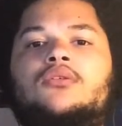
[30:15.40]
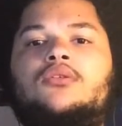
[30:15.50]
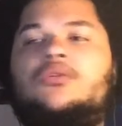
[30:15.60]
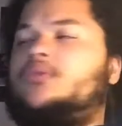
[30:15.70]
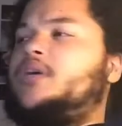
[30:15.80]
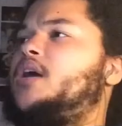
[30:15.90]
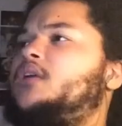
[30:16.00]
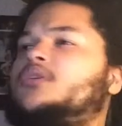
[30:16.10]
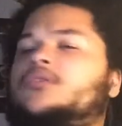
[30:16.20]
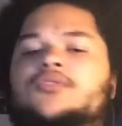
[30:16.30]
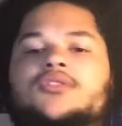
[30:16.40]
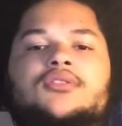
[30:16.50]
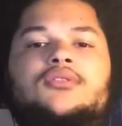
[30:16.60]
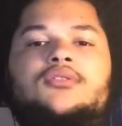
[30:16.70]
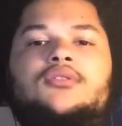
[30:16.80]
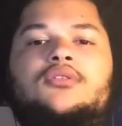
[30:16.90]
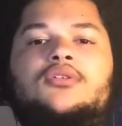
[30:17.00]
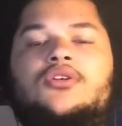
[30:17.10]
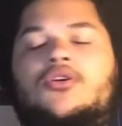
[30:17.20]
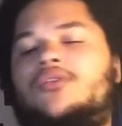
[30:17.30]
Luke Gallows,
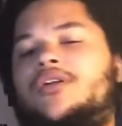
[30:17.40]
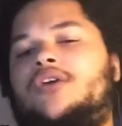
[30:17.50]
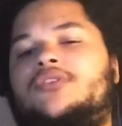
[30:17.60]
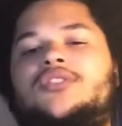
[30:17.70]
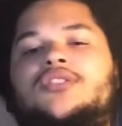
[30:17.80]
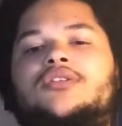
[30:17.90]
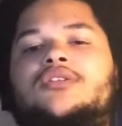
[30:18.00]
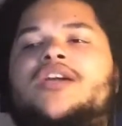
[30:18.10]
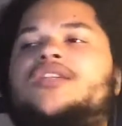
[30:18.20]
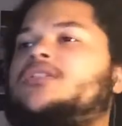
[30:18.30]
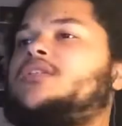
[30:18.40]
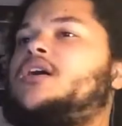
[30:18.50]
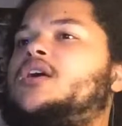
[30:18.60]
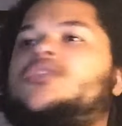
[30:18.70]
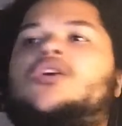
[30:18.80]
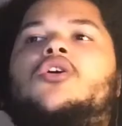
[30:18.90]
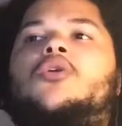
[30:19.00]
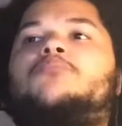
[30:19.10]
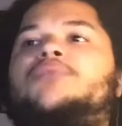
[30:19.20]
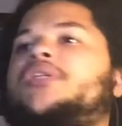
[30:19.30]
Carl Anderson, AJ Styles
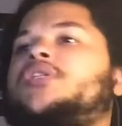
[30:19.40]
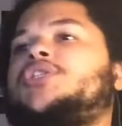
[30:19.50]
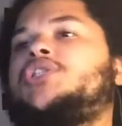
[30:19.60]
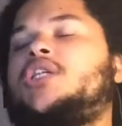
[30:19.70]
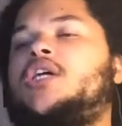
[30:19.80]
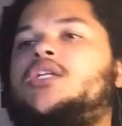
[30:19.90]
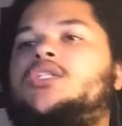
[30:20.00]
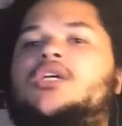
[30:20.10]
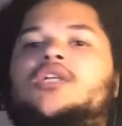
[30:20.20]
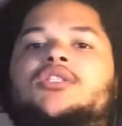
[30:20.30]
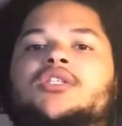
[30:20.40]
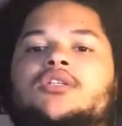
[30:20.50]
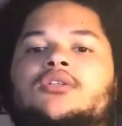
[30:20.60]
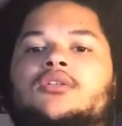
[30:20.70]
all beating the shit out of John Cena.